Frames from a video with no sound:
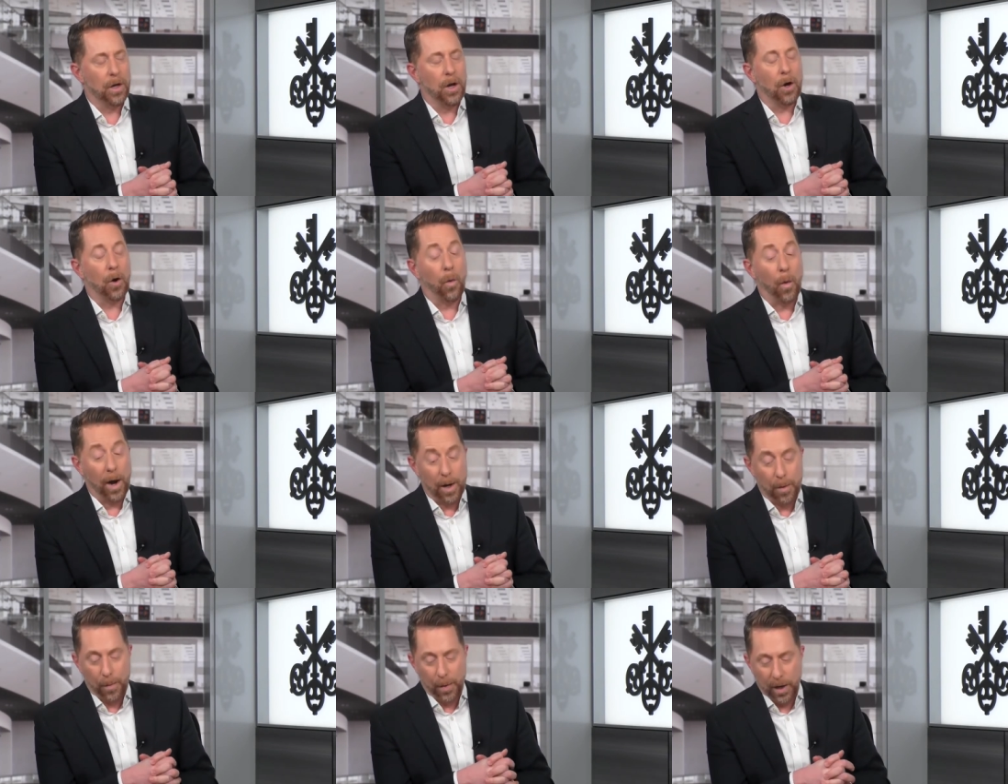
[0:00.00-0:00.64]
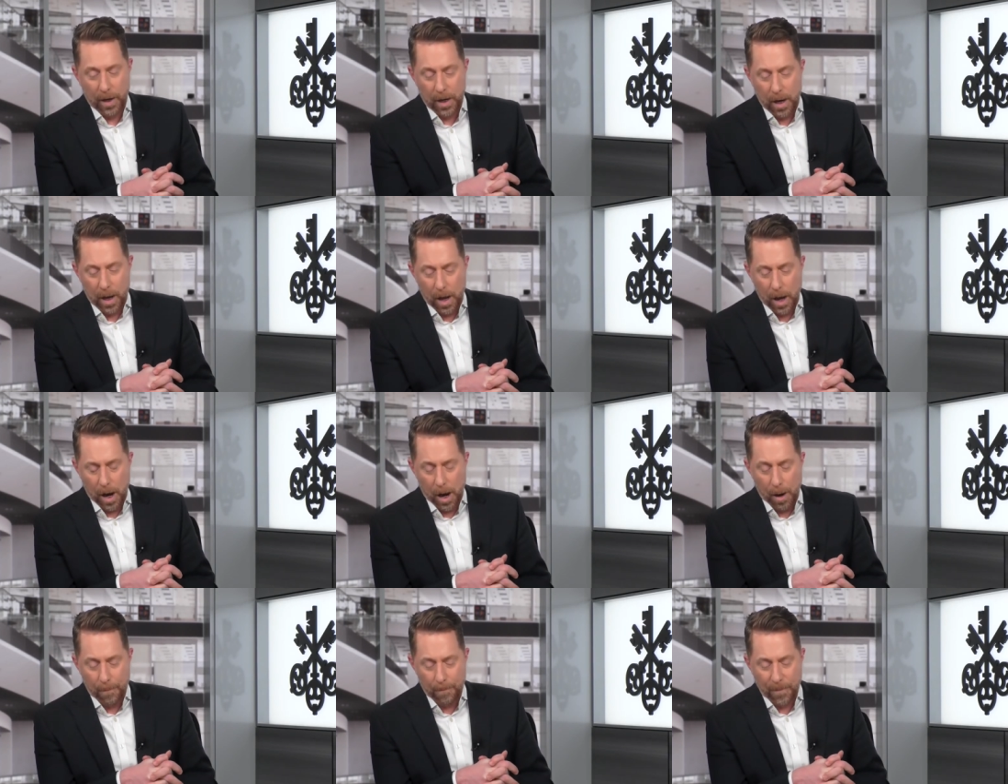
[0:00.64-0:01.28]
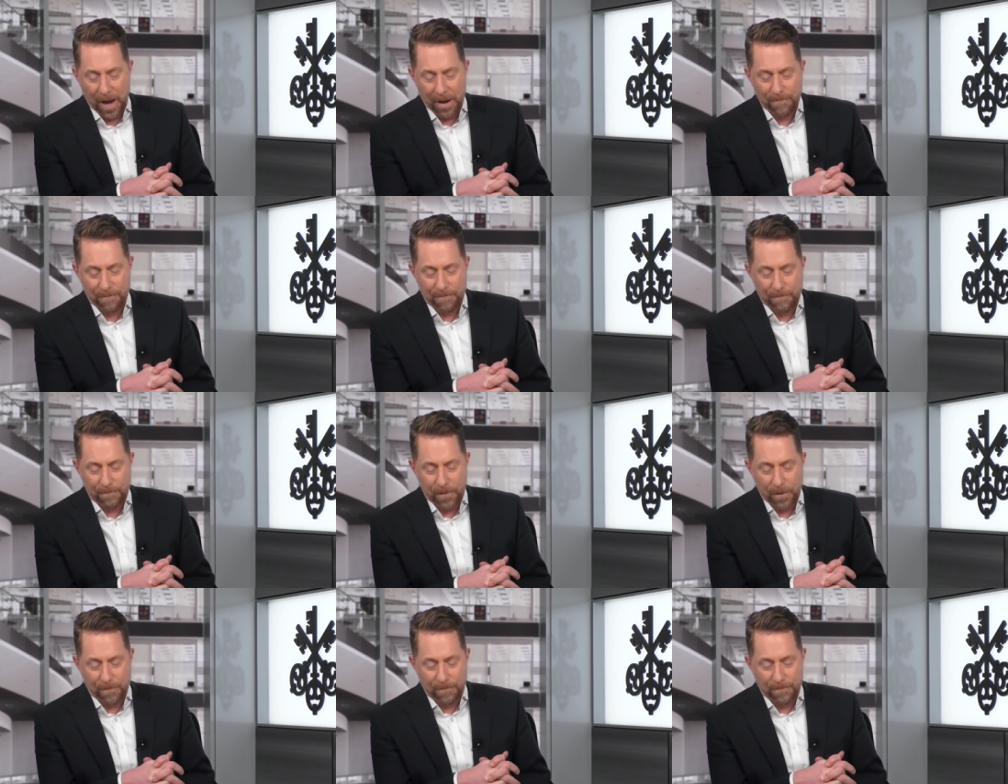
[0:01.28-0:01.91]
quite a bit. Um, and
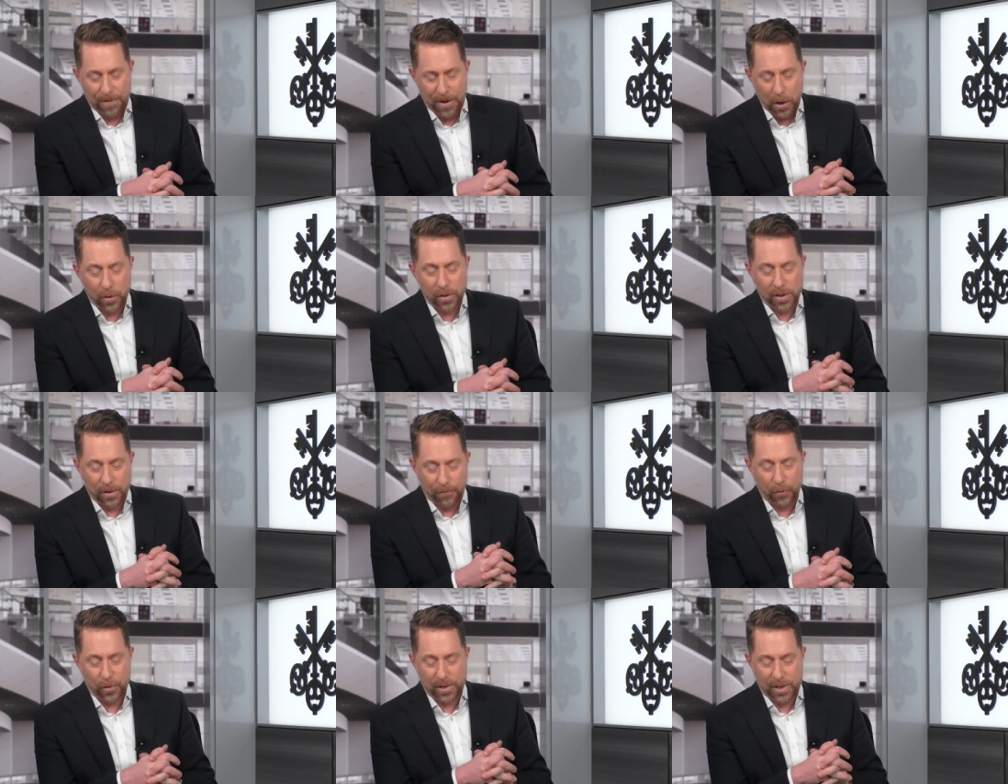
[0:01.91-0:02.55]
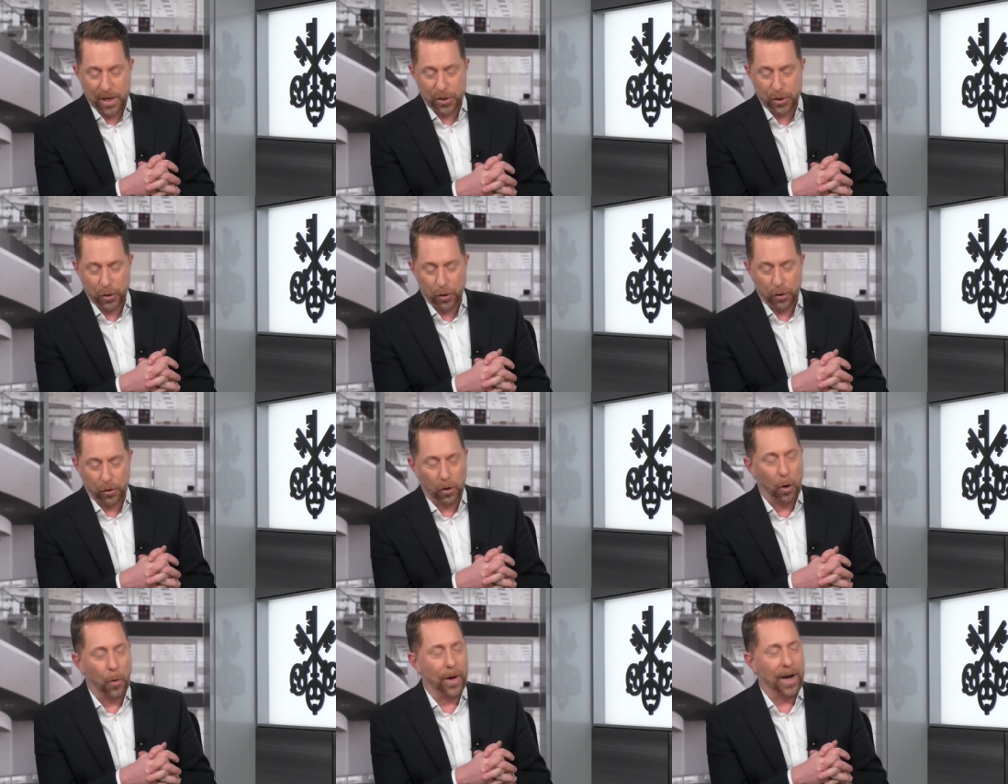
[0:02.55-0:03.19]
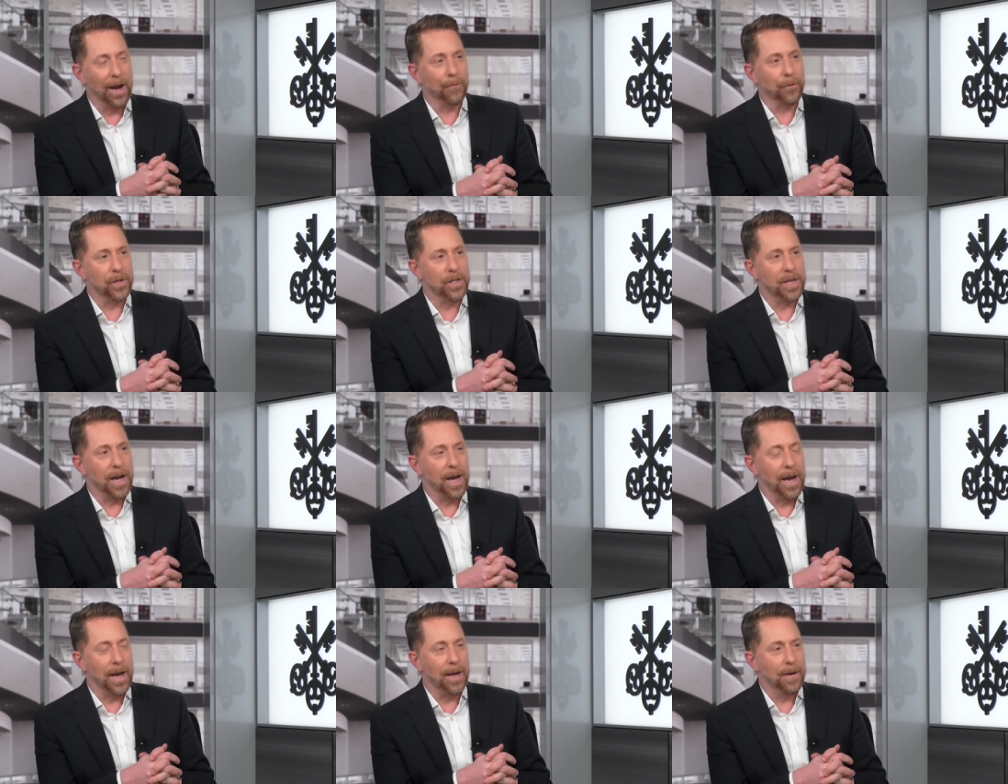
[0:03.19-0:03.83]
the fears of recession are growing every
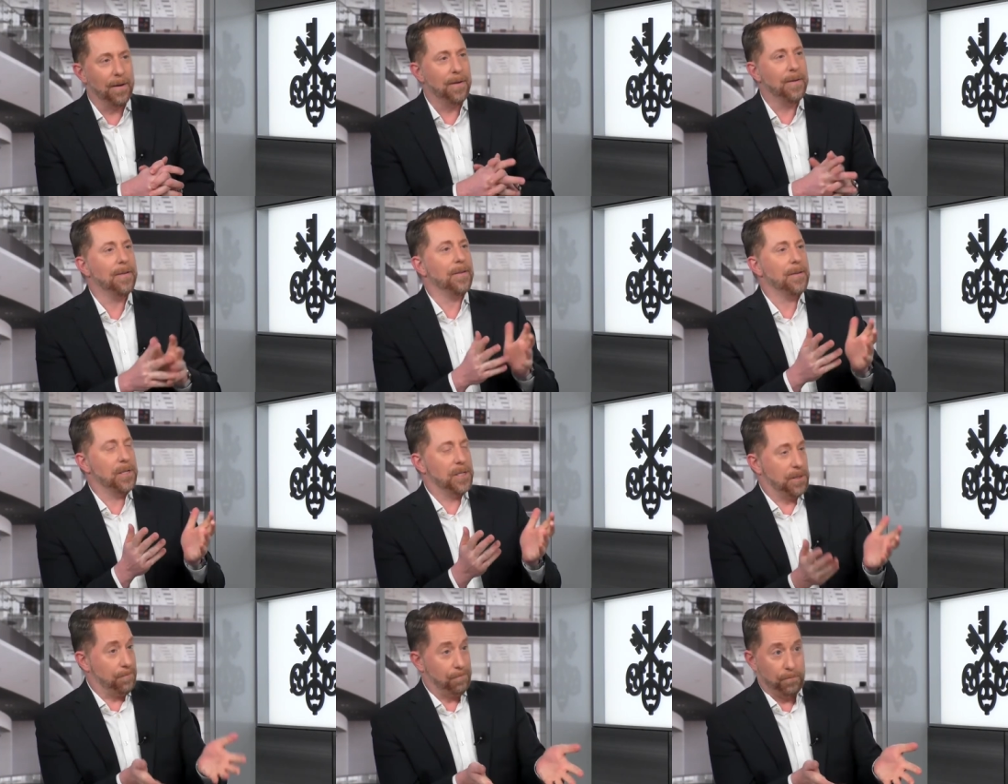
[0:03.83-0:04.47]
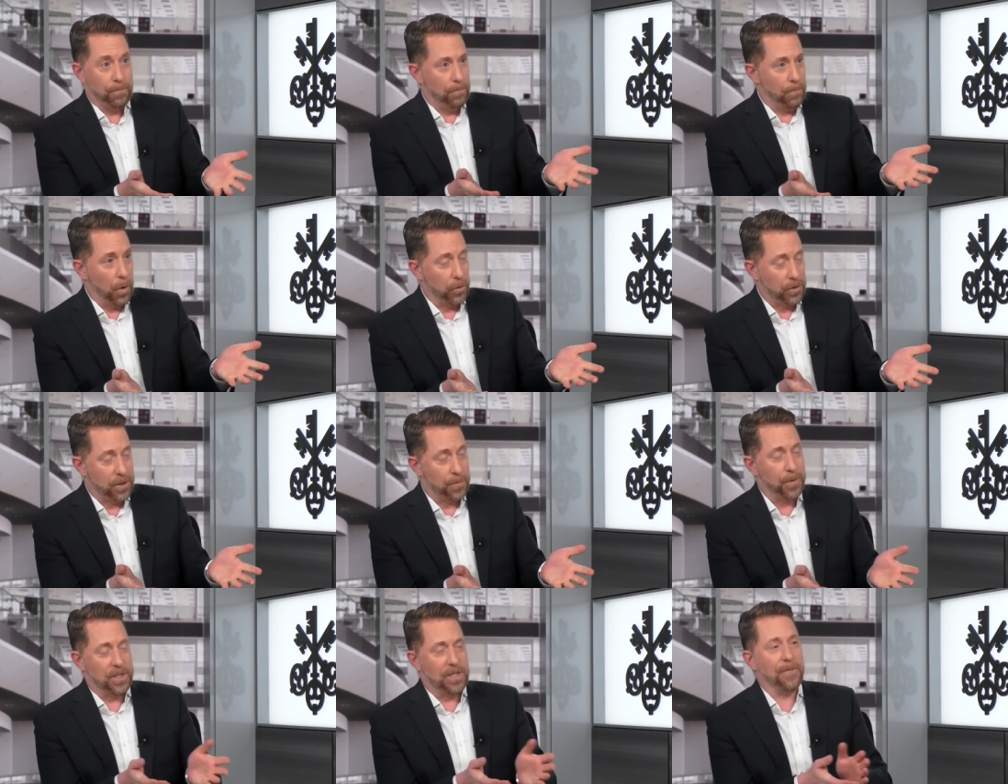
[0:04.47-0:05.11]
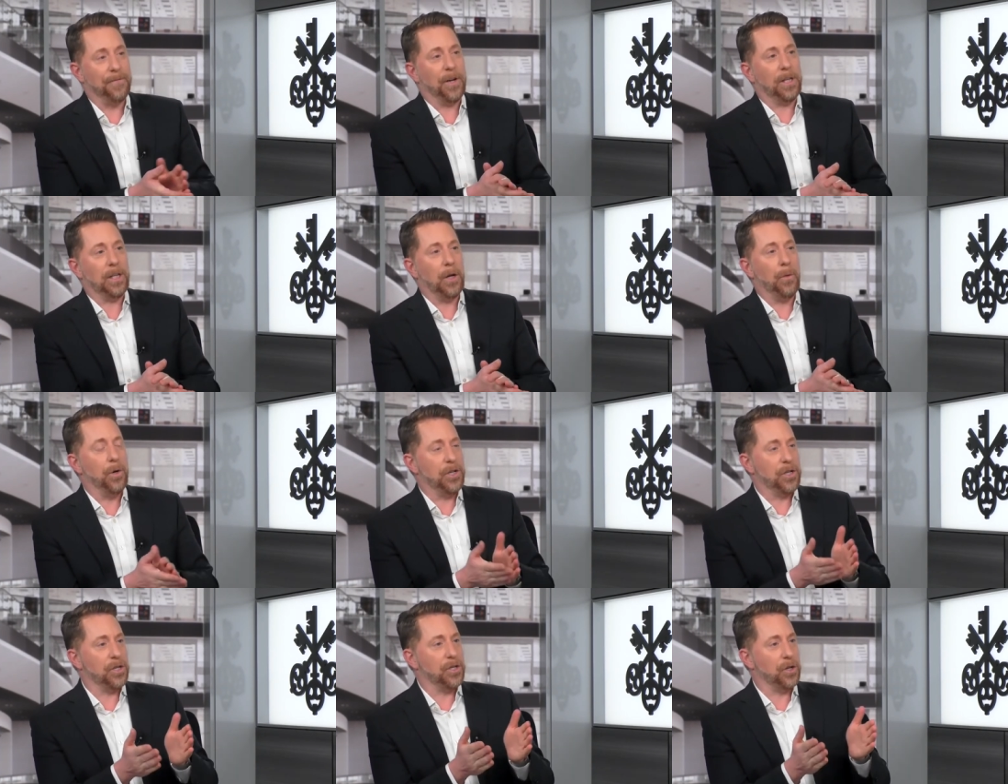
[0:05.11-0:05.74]
day. S most specifically,
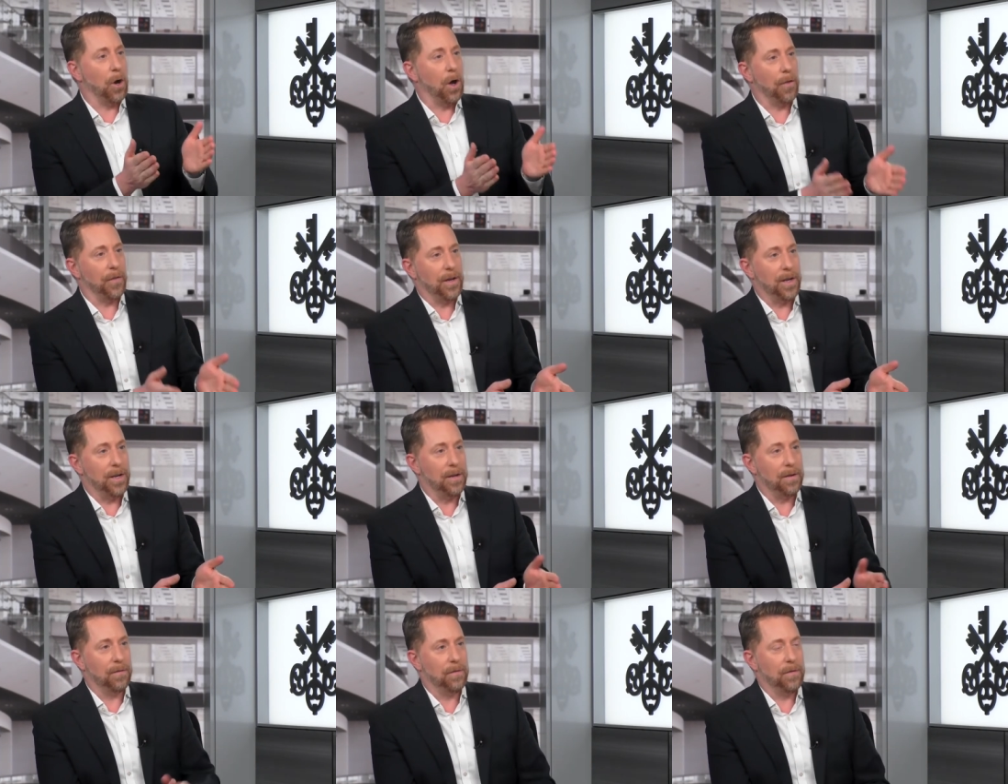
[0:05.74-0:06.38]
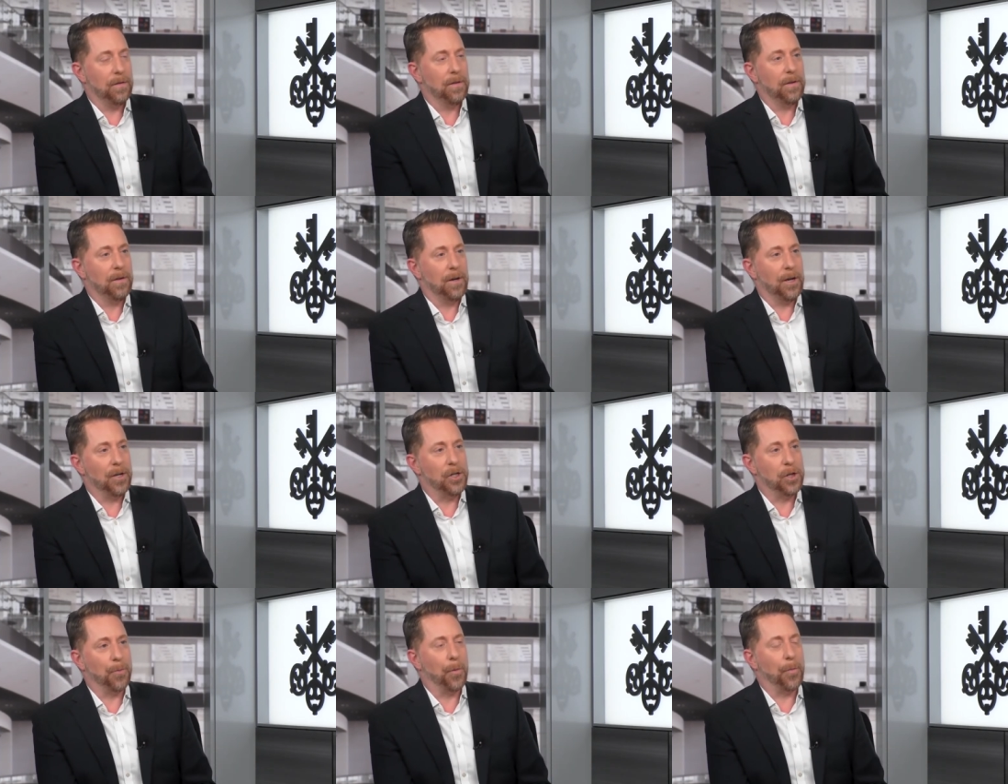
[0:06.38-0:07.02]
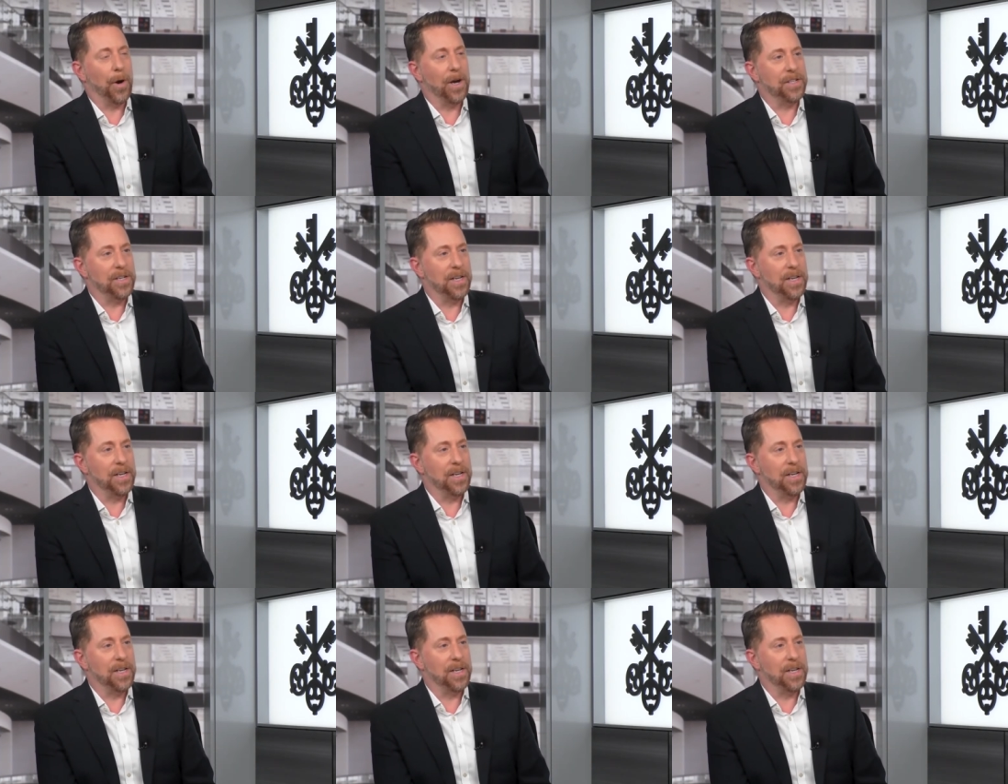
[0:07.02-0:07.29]
we just saw the consumer price